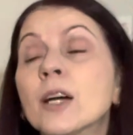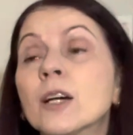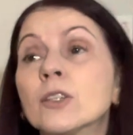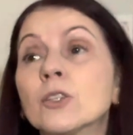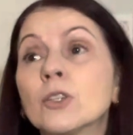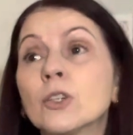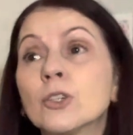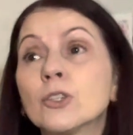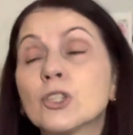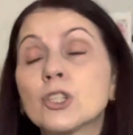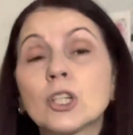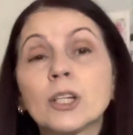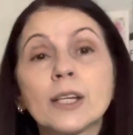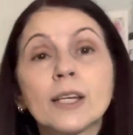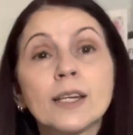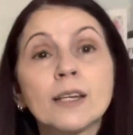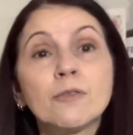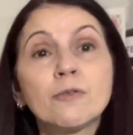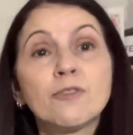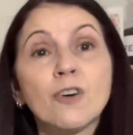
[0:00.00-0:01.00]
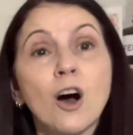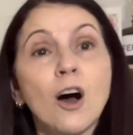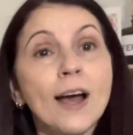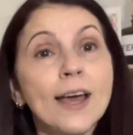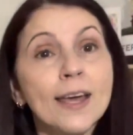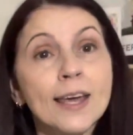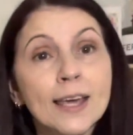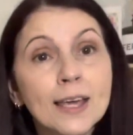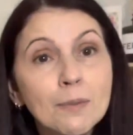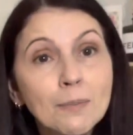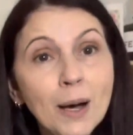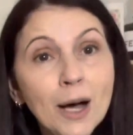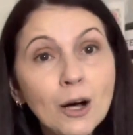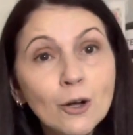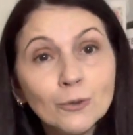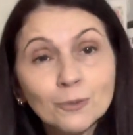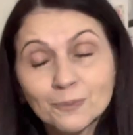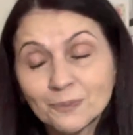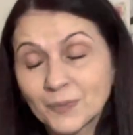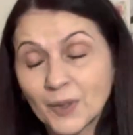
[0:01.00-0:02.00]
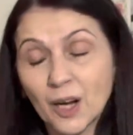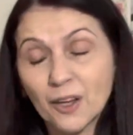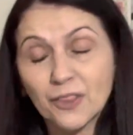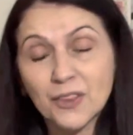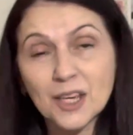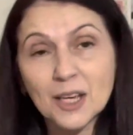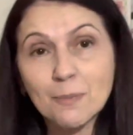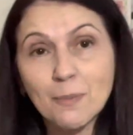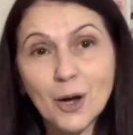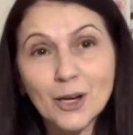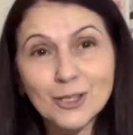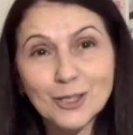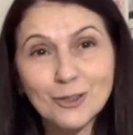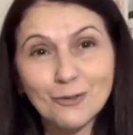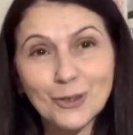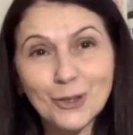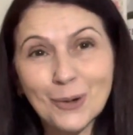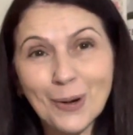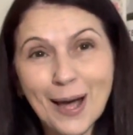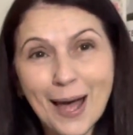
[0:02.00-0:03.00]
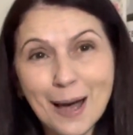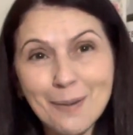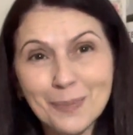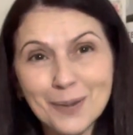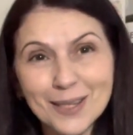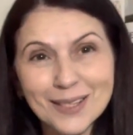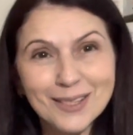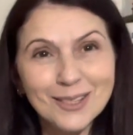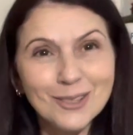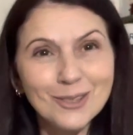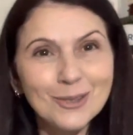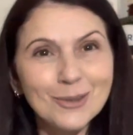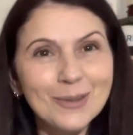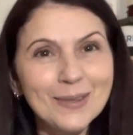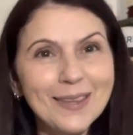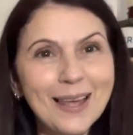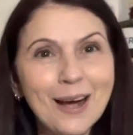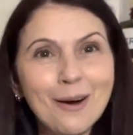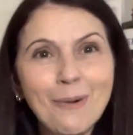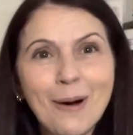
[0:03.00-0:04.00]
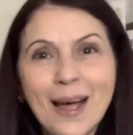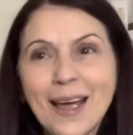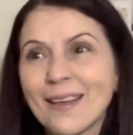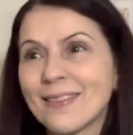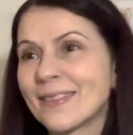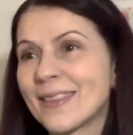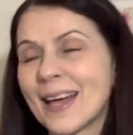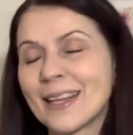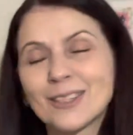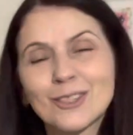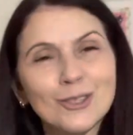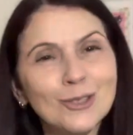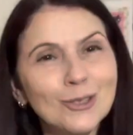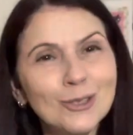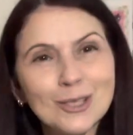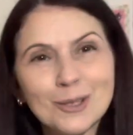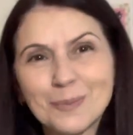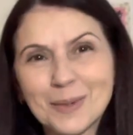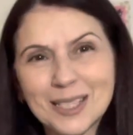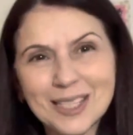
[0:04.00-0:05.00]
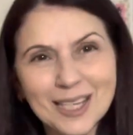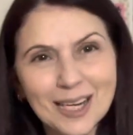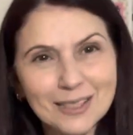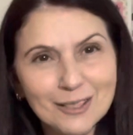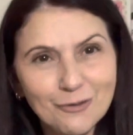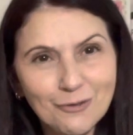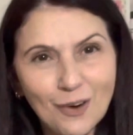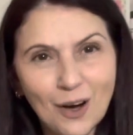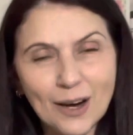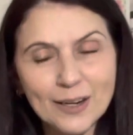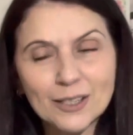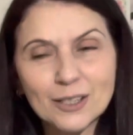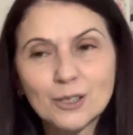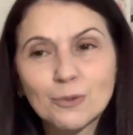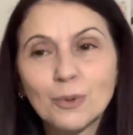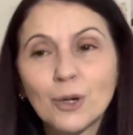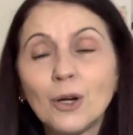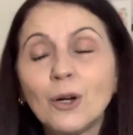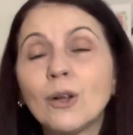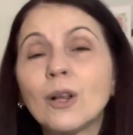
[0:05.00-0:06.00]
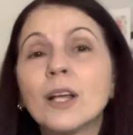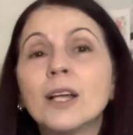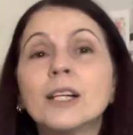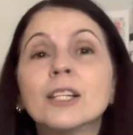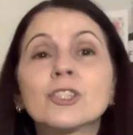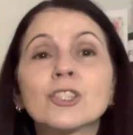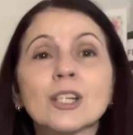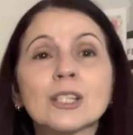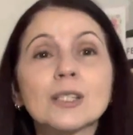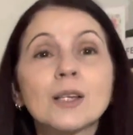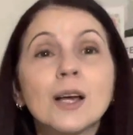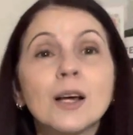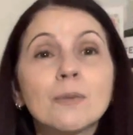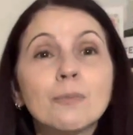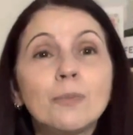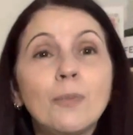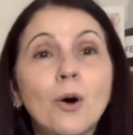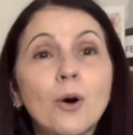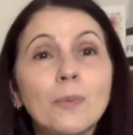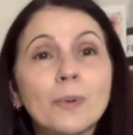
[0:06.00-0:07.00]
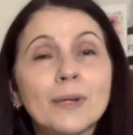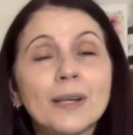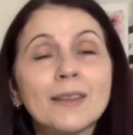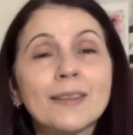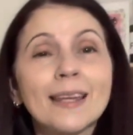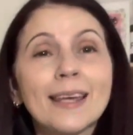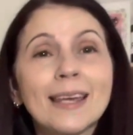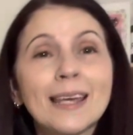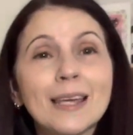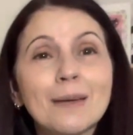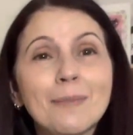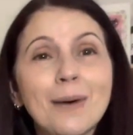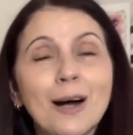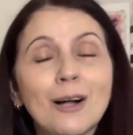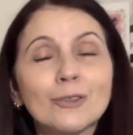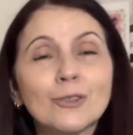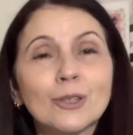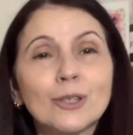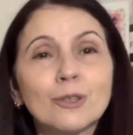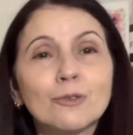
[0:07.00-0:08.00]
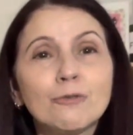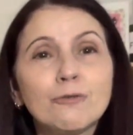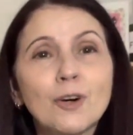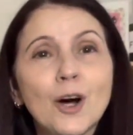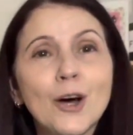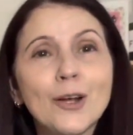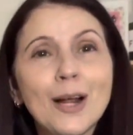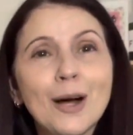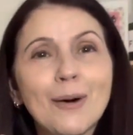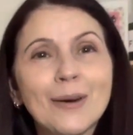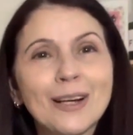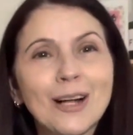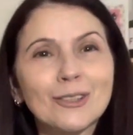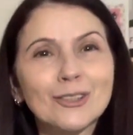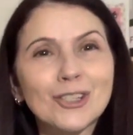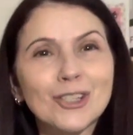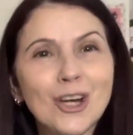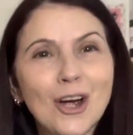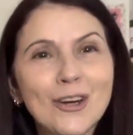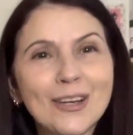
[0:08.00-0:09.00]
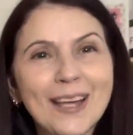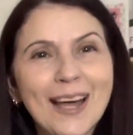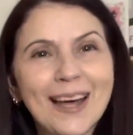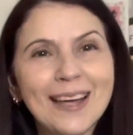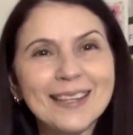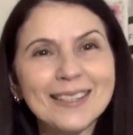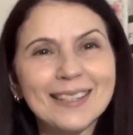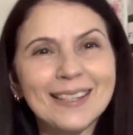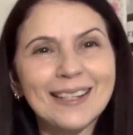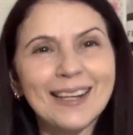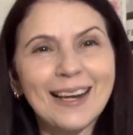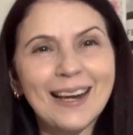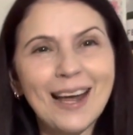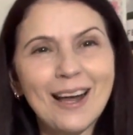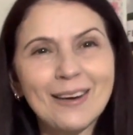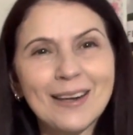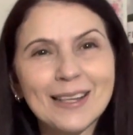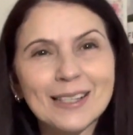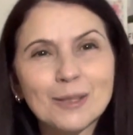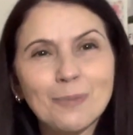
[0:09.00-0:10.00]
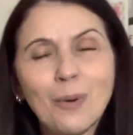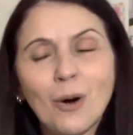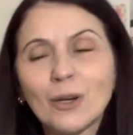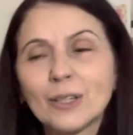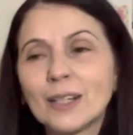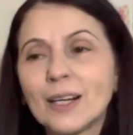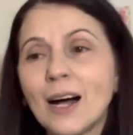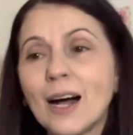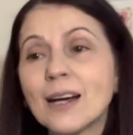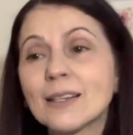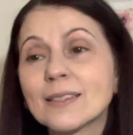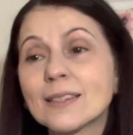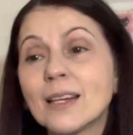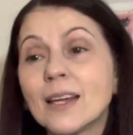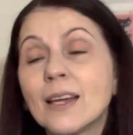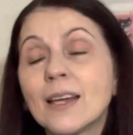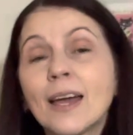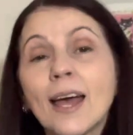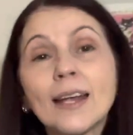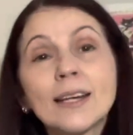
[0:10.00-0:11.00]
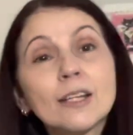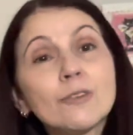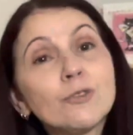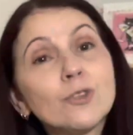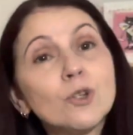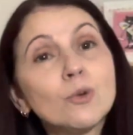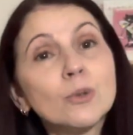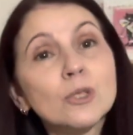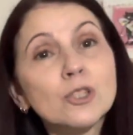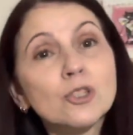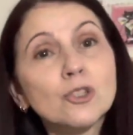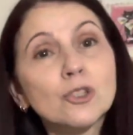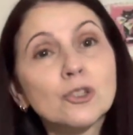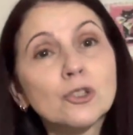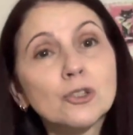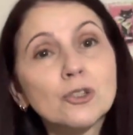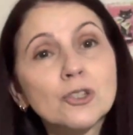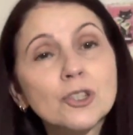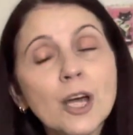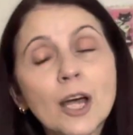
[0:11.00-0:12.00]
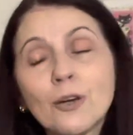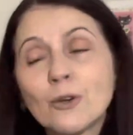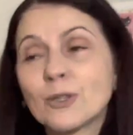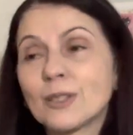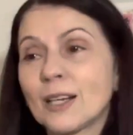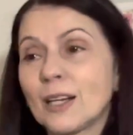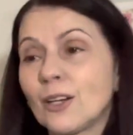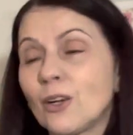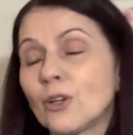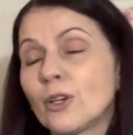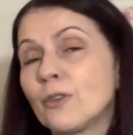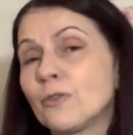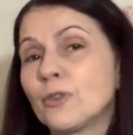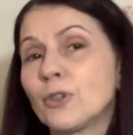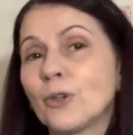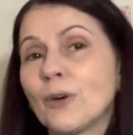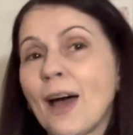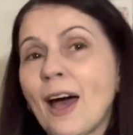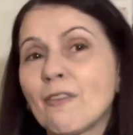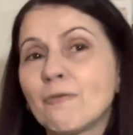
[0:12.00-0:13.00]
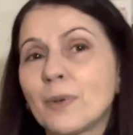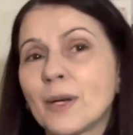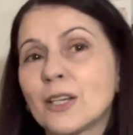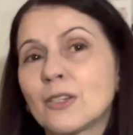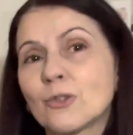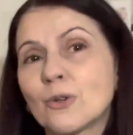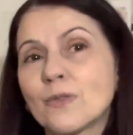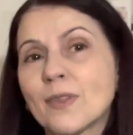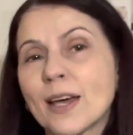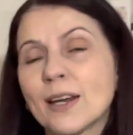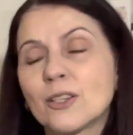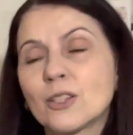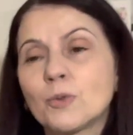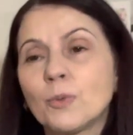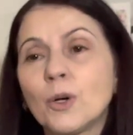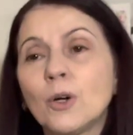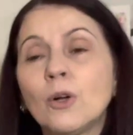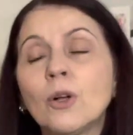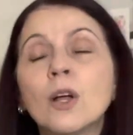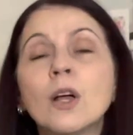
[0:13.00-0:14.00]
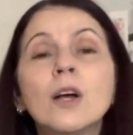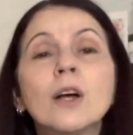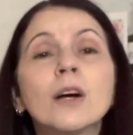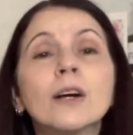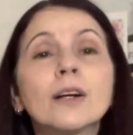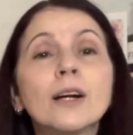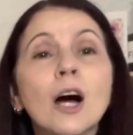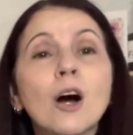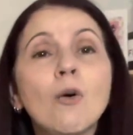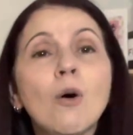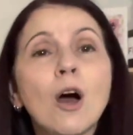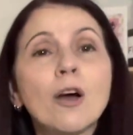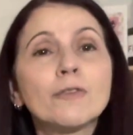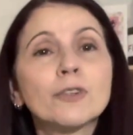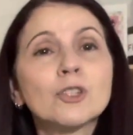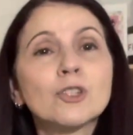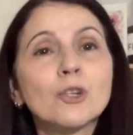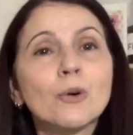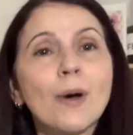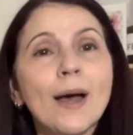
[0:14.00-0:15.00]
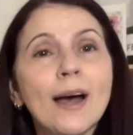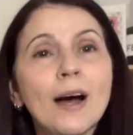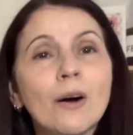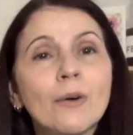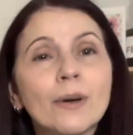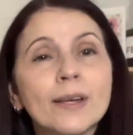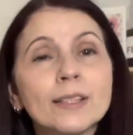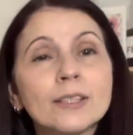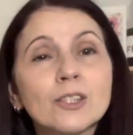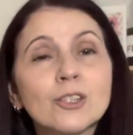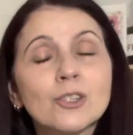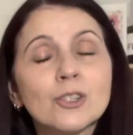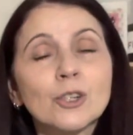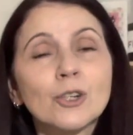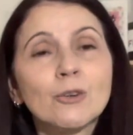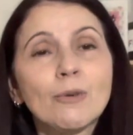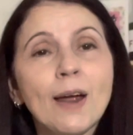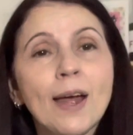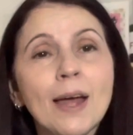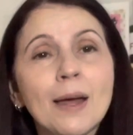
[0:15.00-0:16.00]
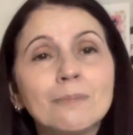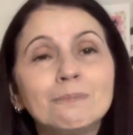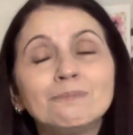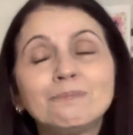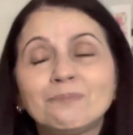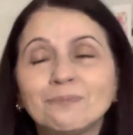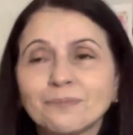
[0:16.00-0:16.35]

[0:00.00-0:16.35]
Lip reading: Usually via email. I think most of you are happiest to do it that way, and that suits me just fine as well. Just pop it in the email, your little photo, and I'll showcase it at our next podcast. And if you wish to do so, because a lot of you have been doing that as well, go over to our Instagram